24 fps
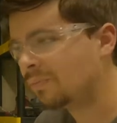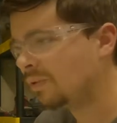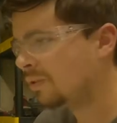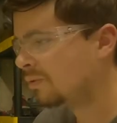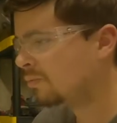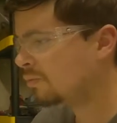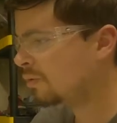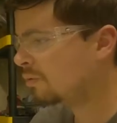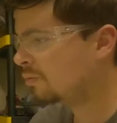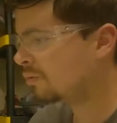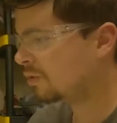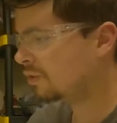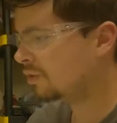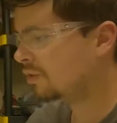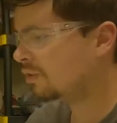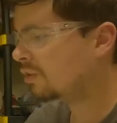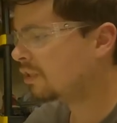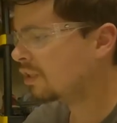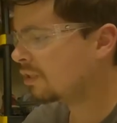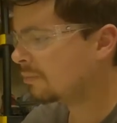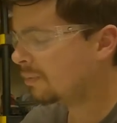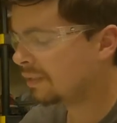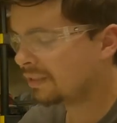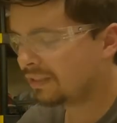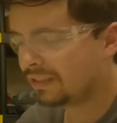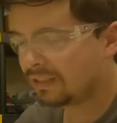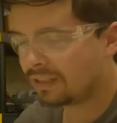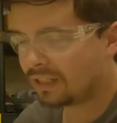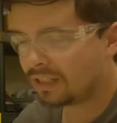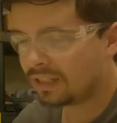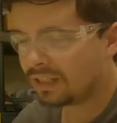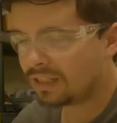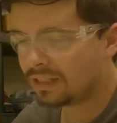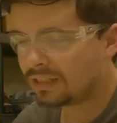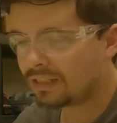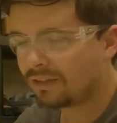But what we're going to talk about
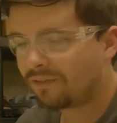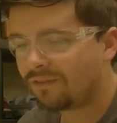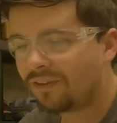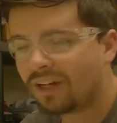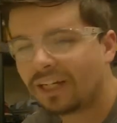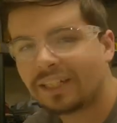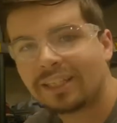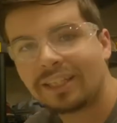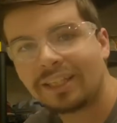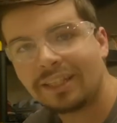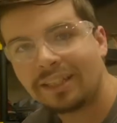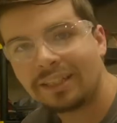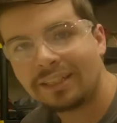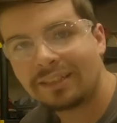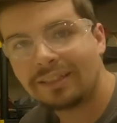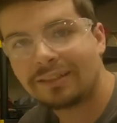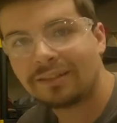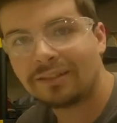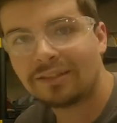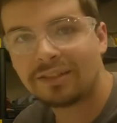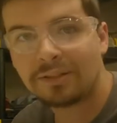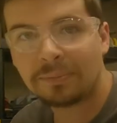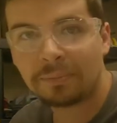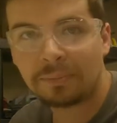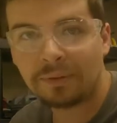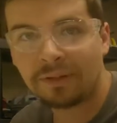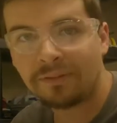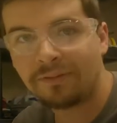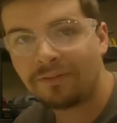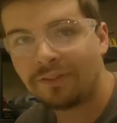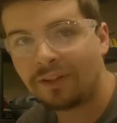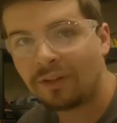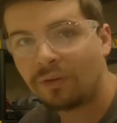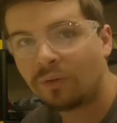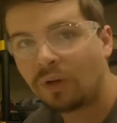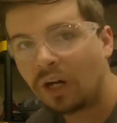today is the fact that this is a split
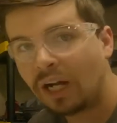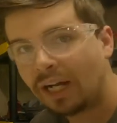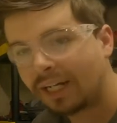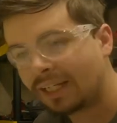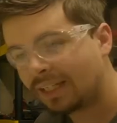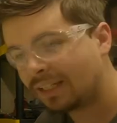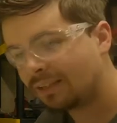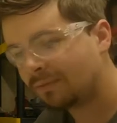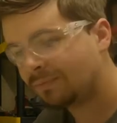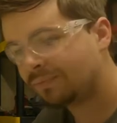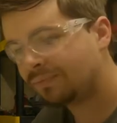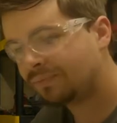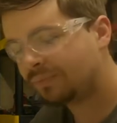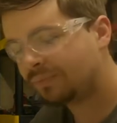fin rocket.